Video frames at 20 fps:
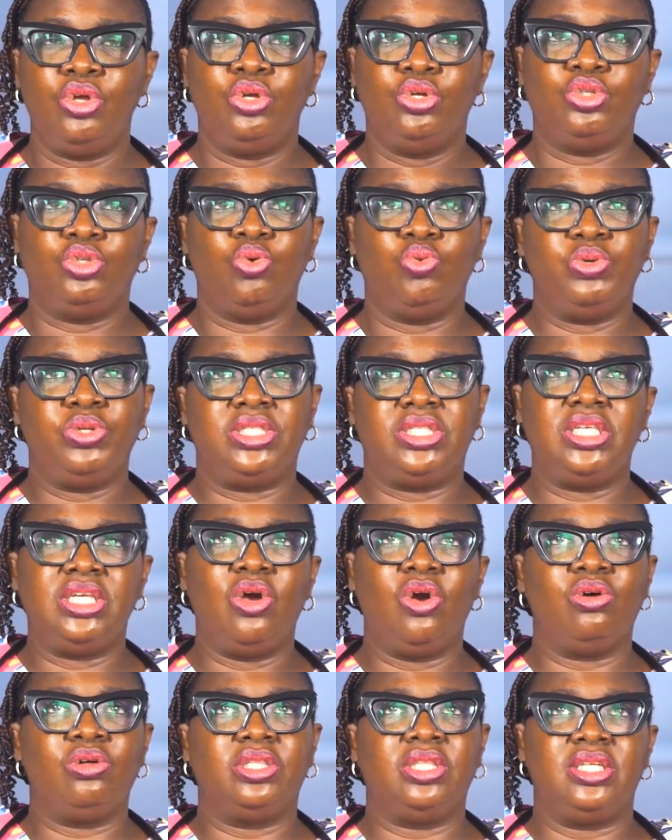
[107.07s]
So we see
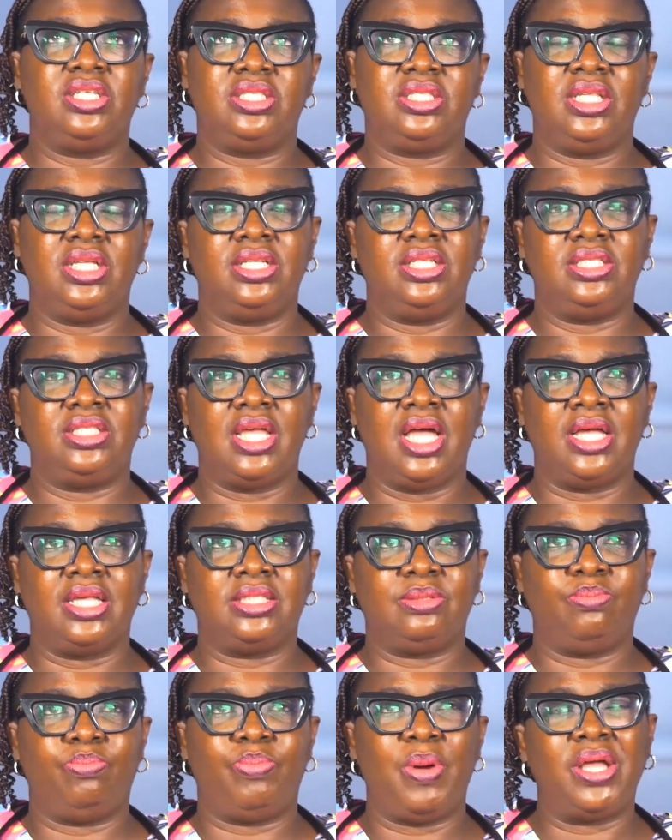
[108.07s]
all these things
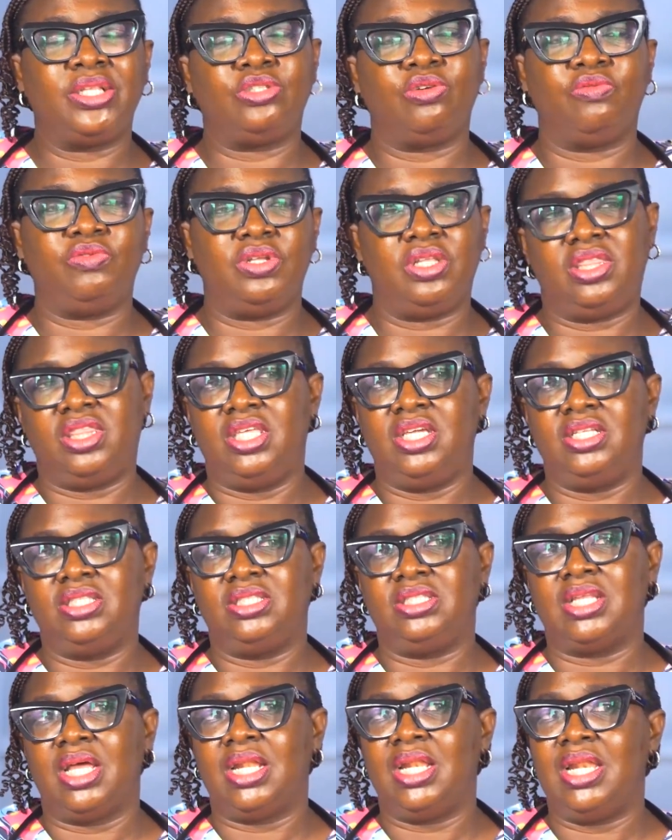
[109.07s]
as part of the
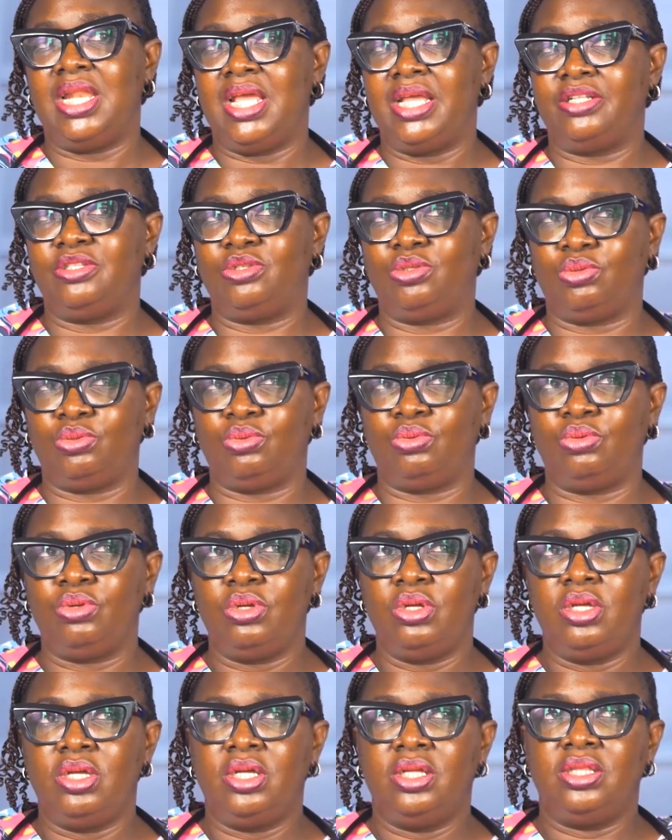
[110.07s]
things that led to
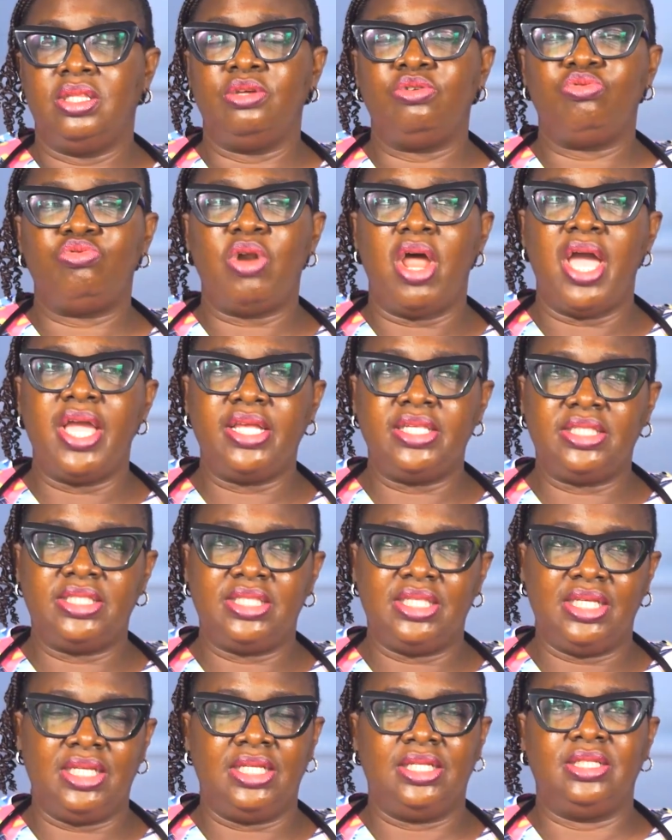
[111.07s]
the
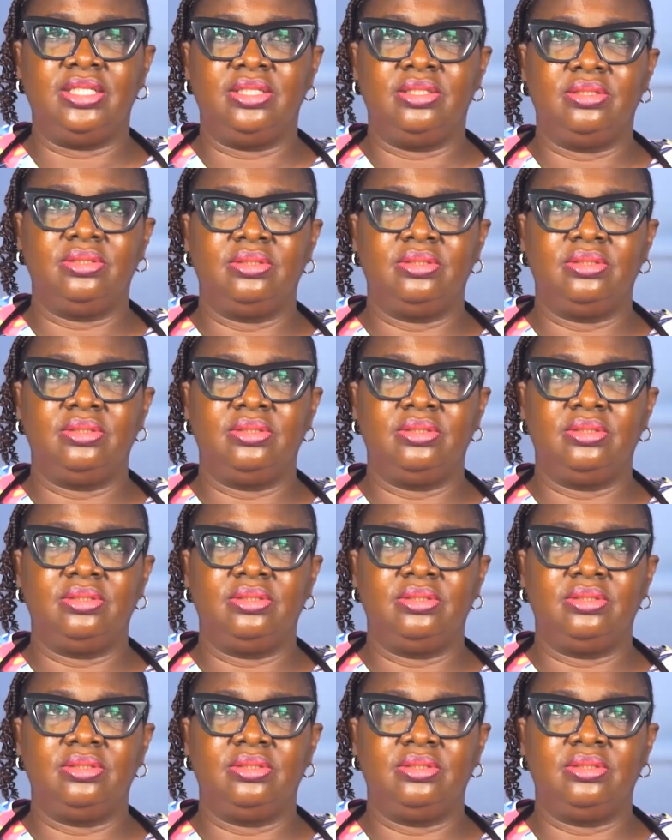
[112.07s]
rise in